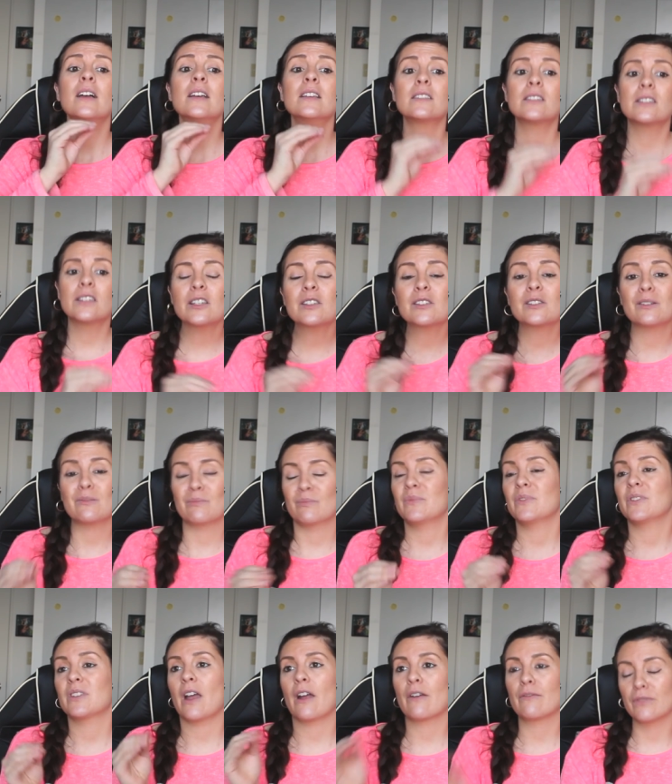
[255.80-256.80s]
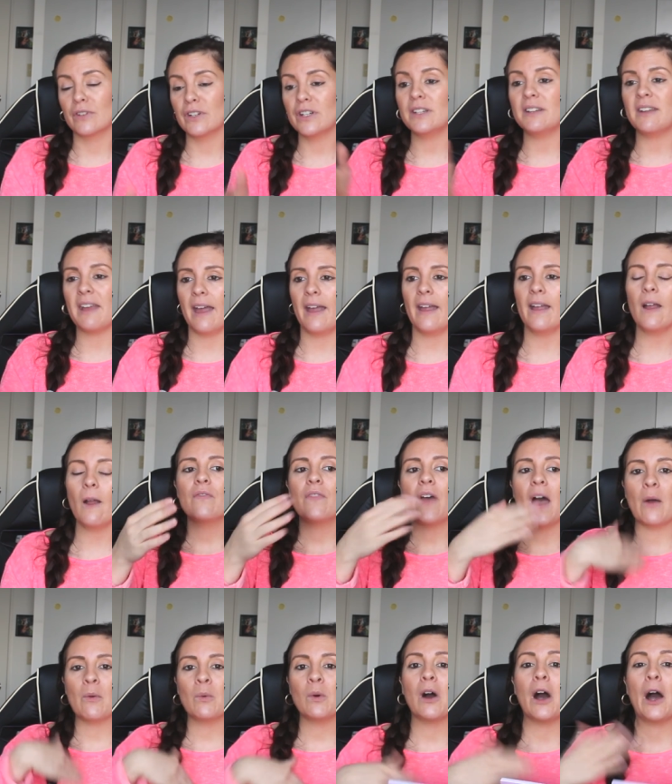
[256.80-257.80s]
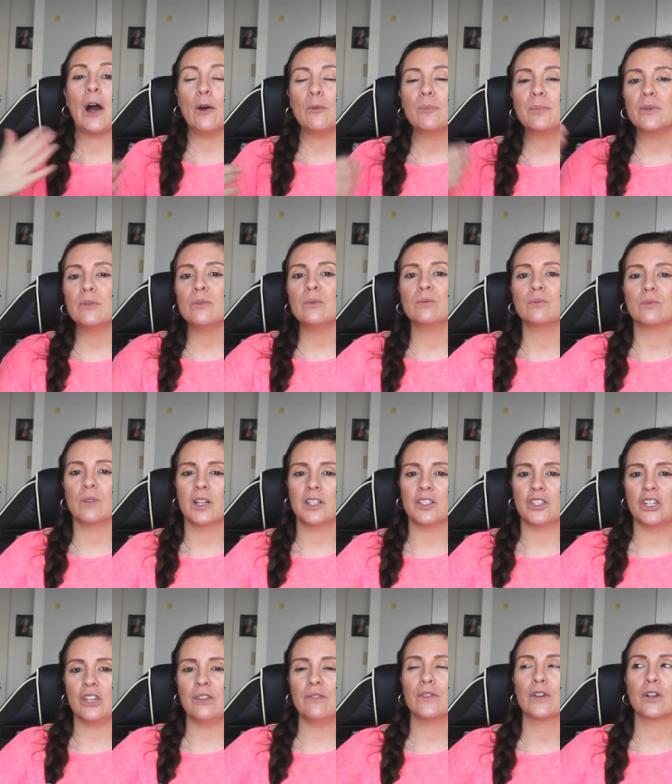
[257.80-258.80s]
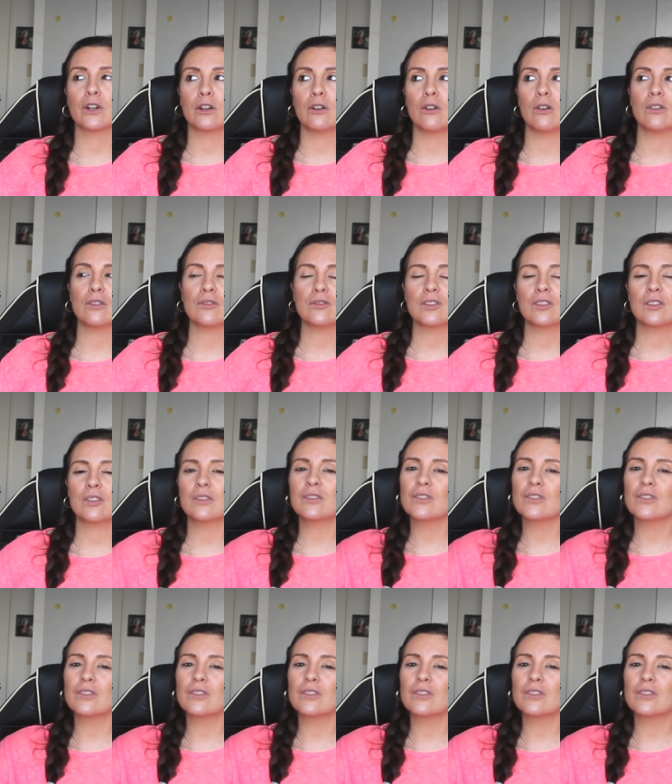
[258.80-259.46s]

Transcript: systems every day that will help you achieve your goals.